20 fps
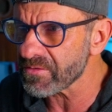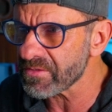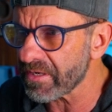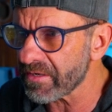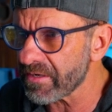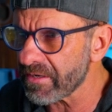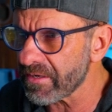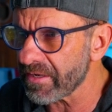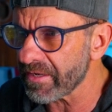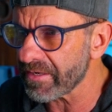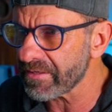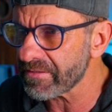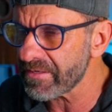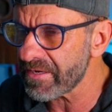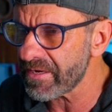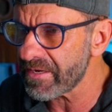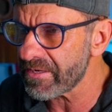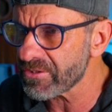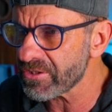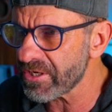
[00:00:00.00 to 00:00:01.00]
So I'm gonna like
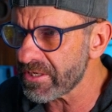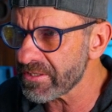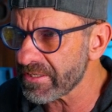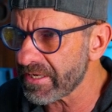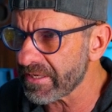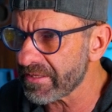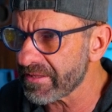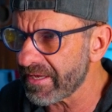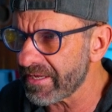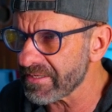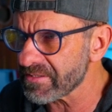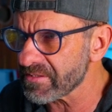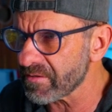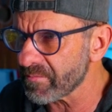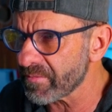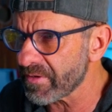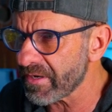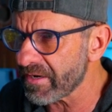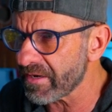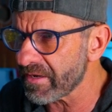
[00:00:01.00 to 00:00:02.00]
change it like that. So
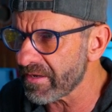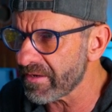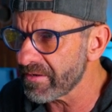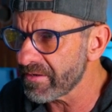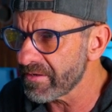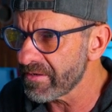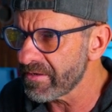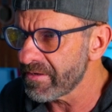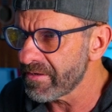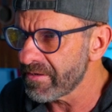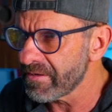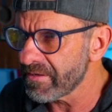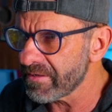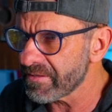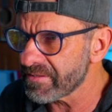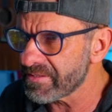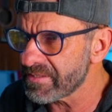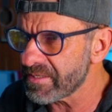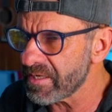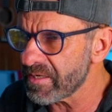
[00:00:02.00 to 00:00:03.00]
I'm kinda,
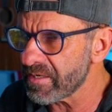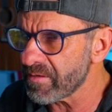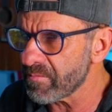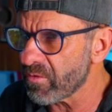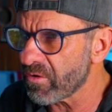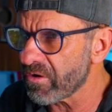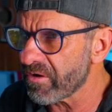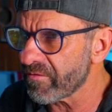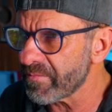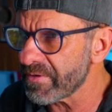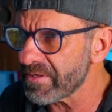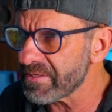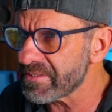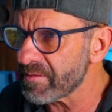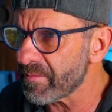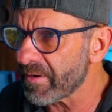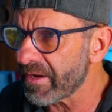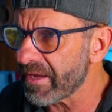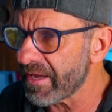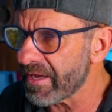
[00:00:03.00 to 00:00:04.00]
you can see more of me,
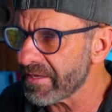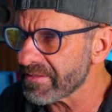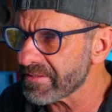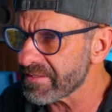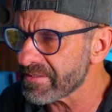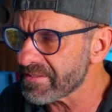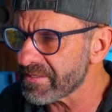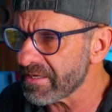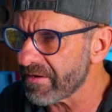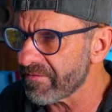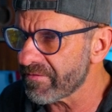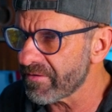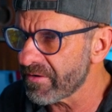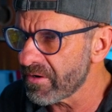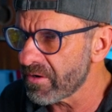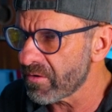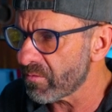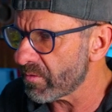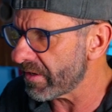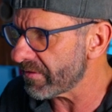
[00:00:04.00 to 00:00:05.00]
see my hands and stuff.
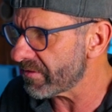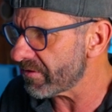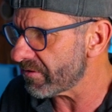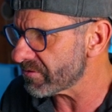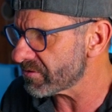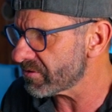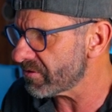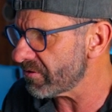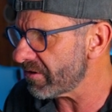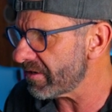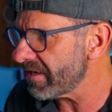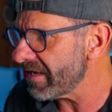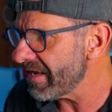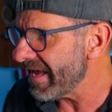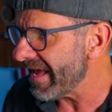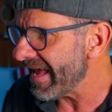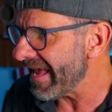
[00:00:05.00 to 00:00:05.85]
Right there is good.